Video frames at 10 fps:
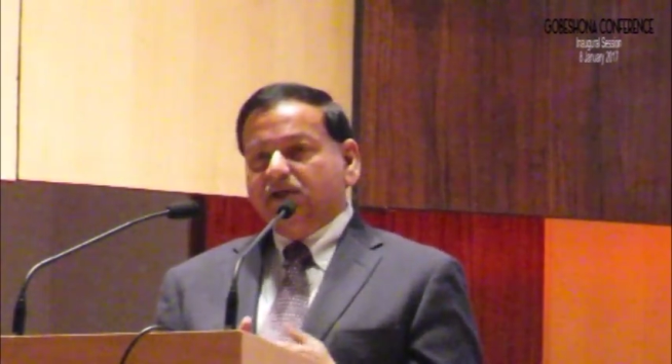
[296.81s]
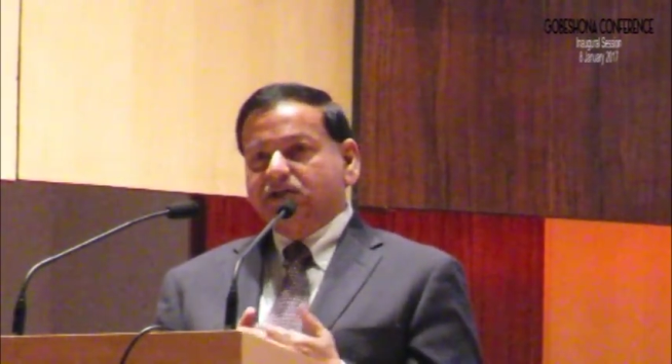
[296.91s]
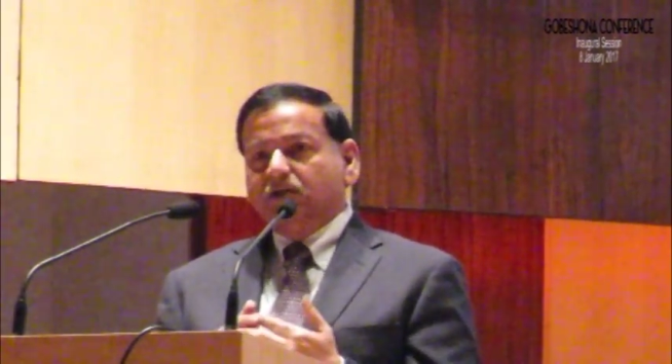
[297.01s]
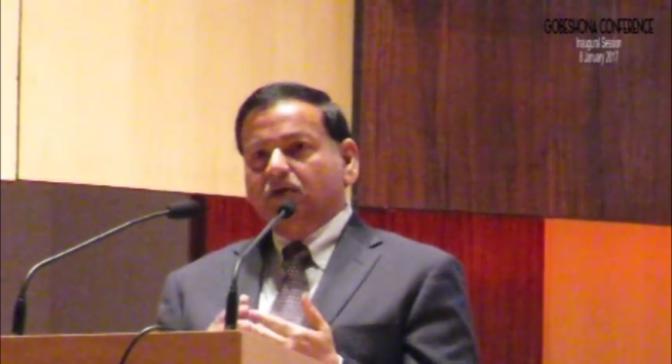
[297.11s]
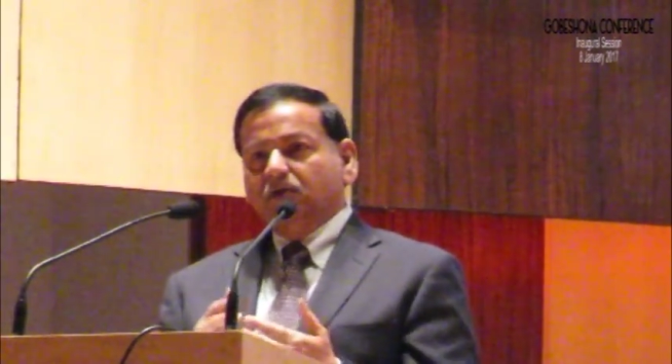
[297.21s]

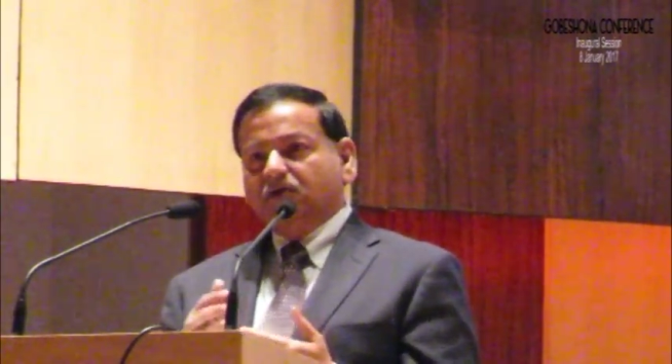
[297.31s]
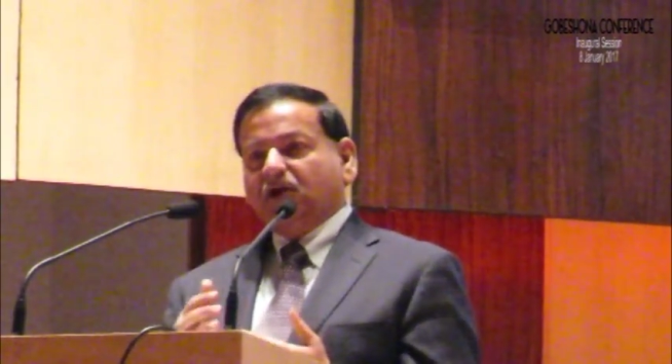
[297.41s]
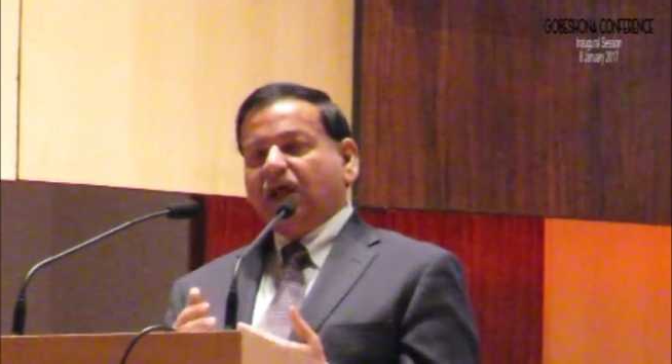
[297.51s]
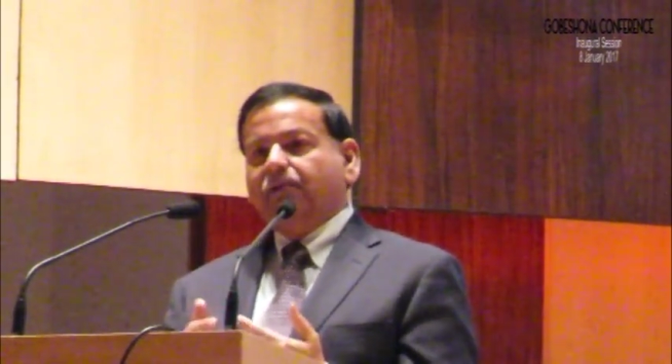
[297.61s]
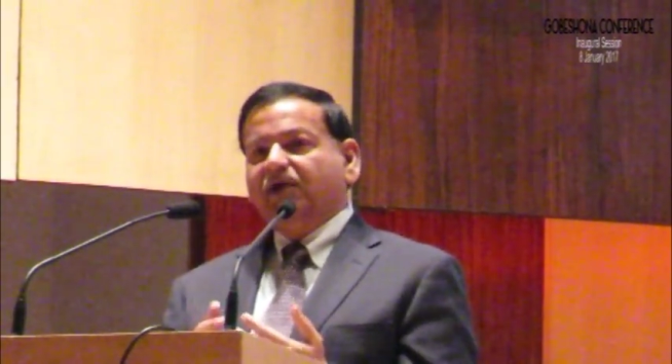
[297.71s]
So
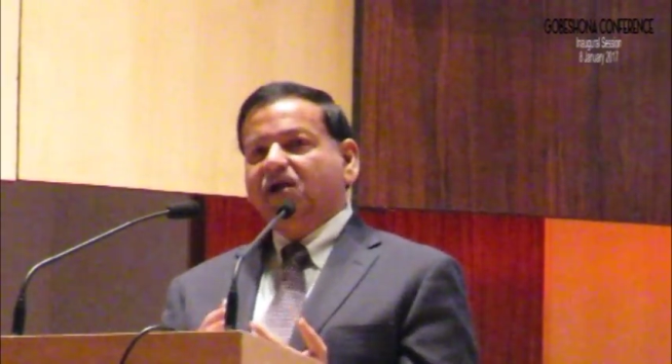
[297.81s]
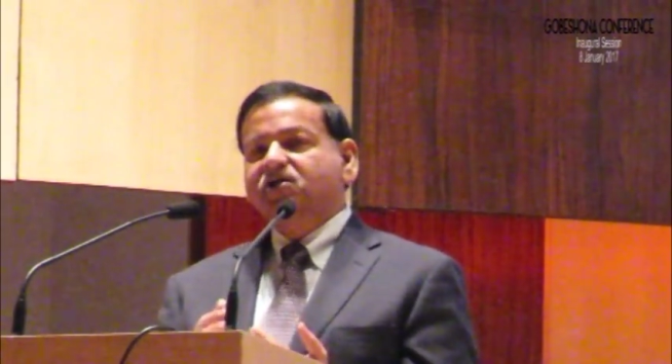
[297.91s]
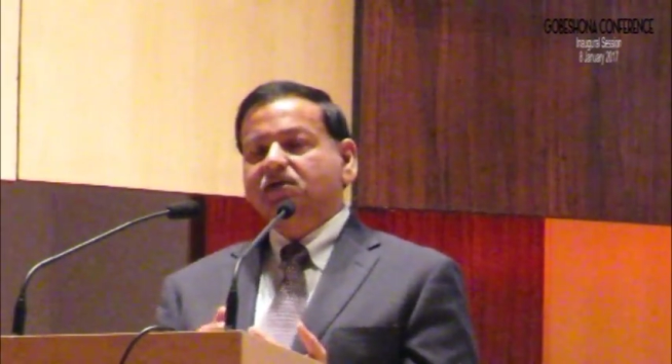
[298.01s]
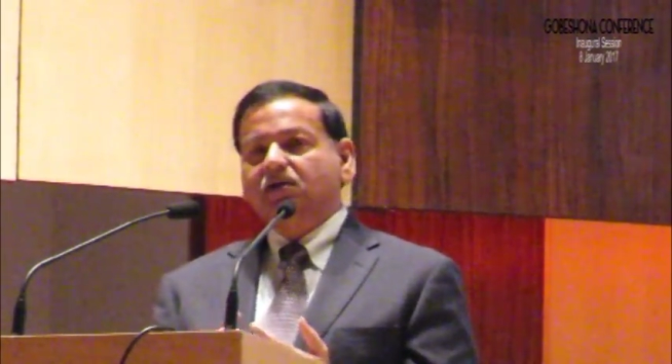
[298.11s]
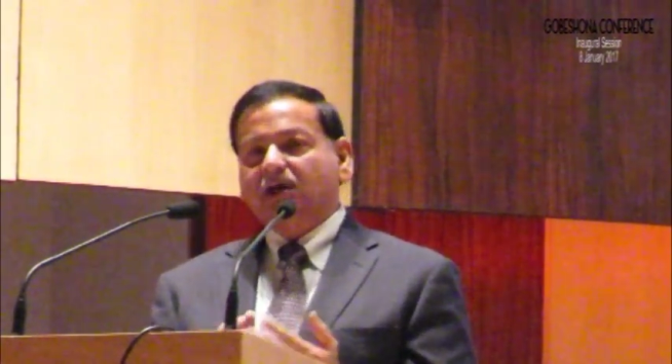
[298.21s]

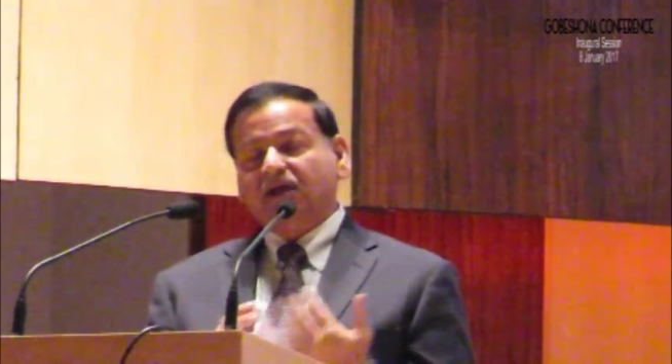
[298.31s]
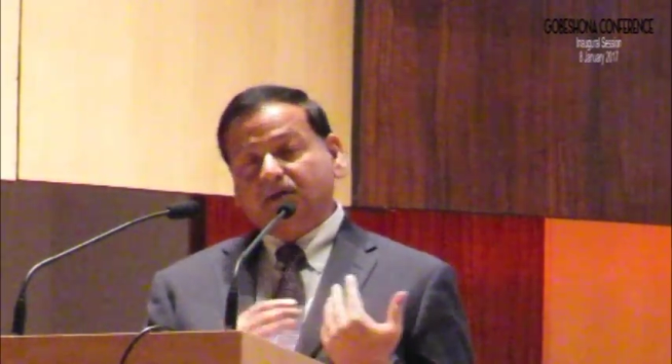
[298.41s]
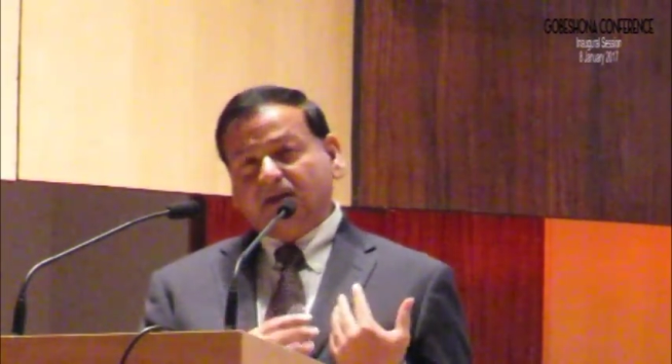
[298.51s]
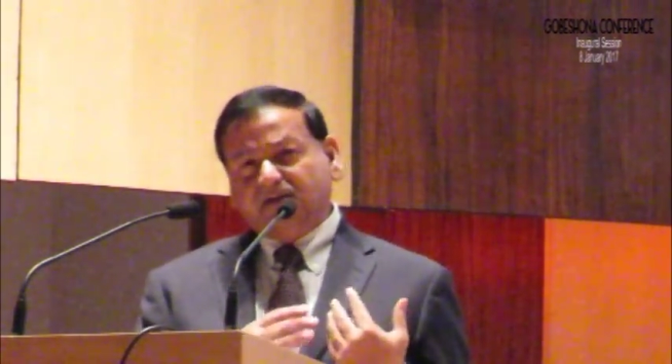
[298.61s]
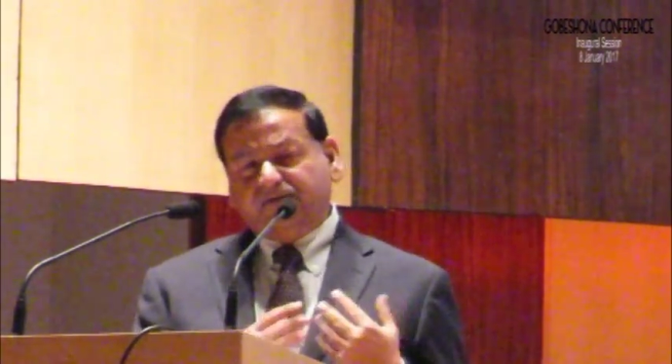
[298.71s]
collaboration
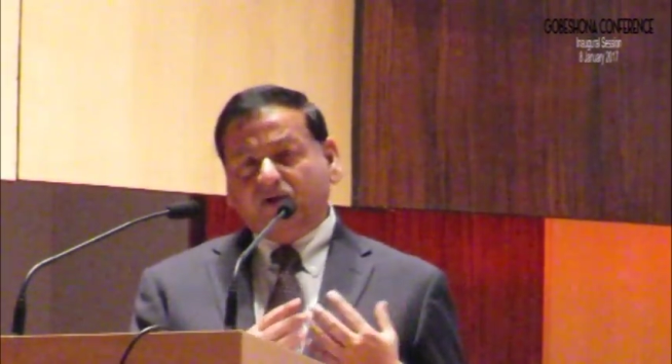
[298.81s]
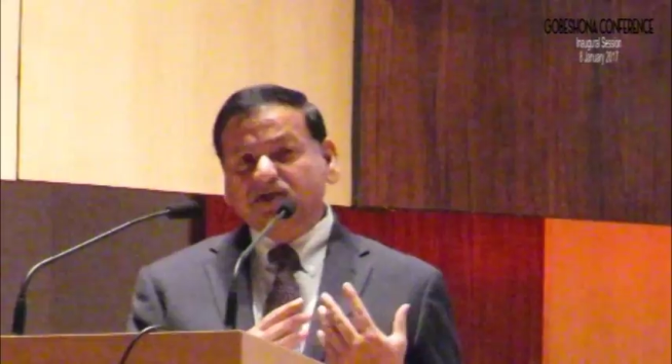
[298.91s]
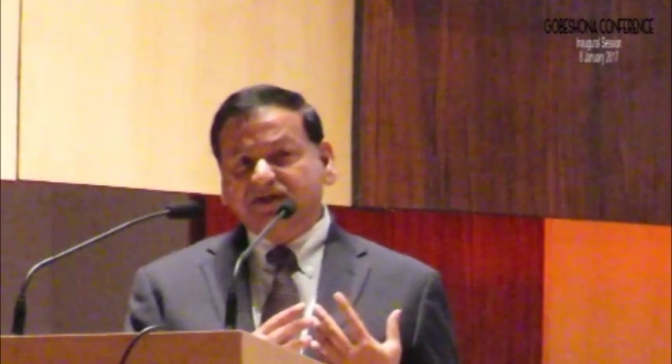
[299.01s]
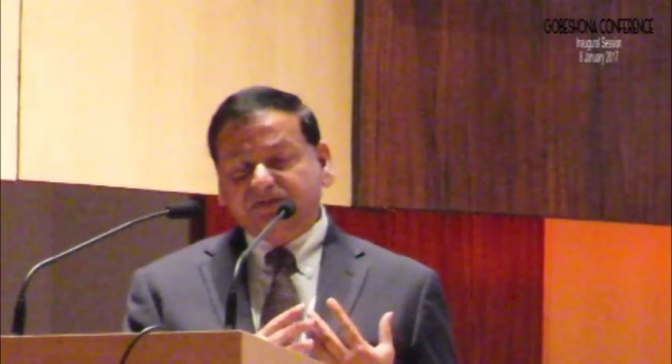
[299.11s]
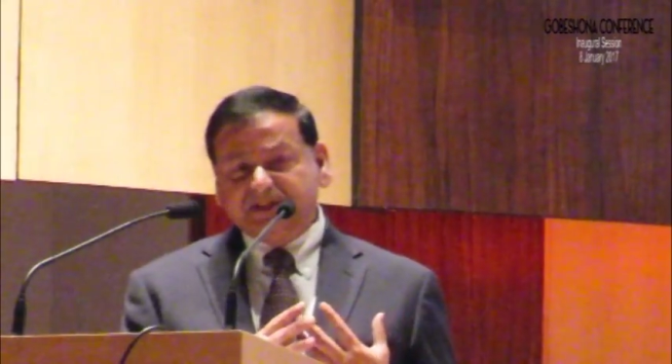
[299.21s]
and the
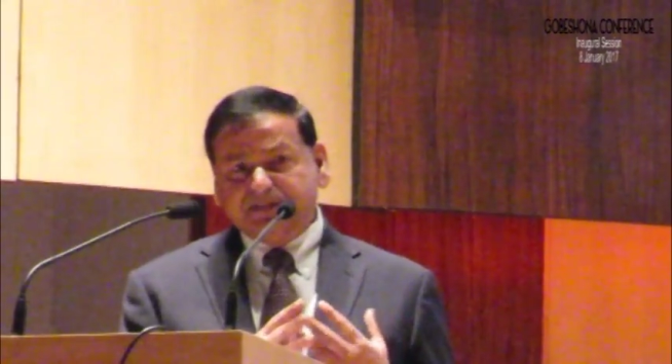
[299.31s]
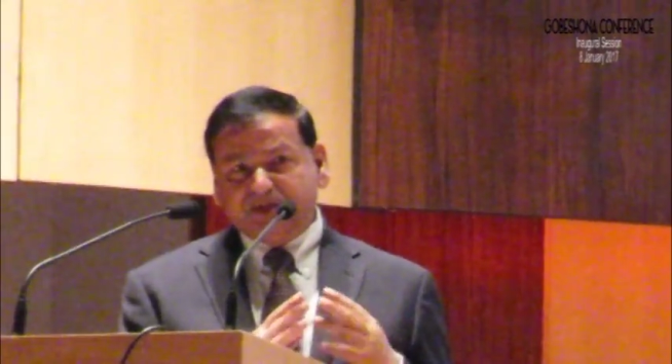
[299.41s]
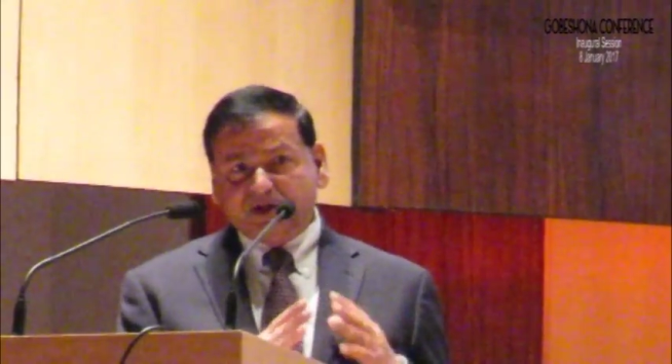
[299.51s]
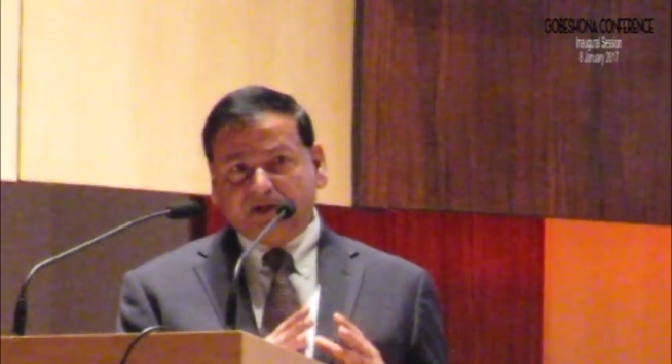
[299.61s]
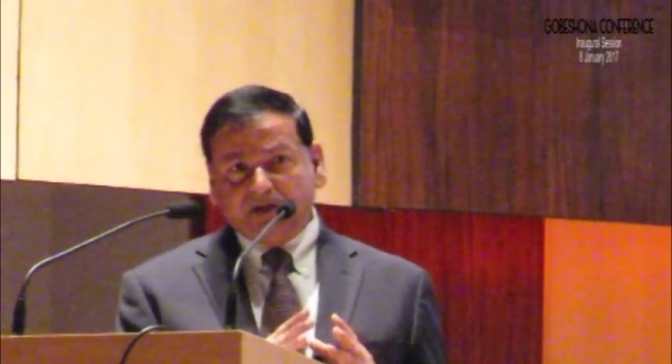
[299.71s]
focus of this
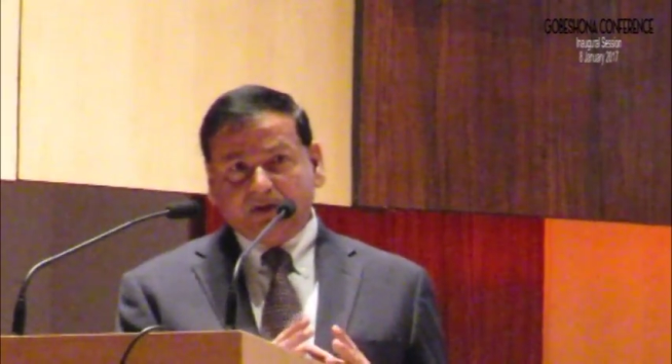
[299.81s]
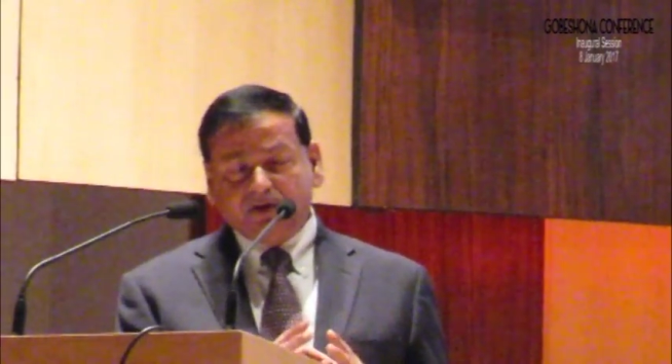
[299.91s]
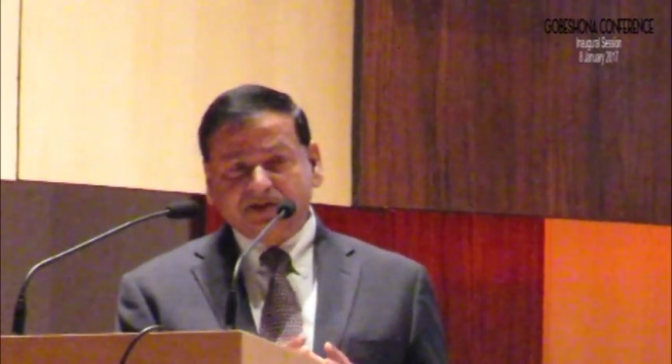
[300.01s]
particular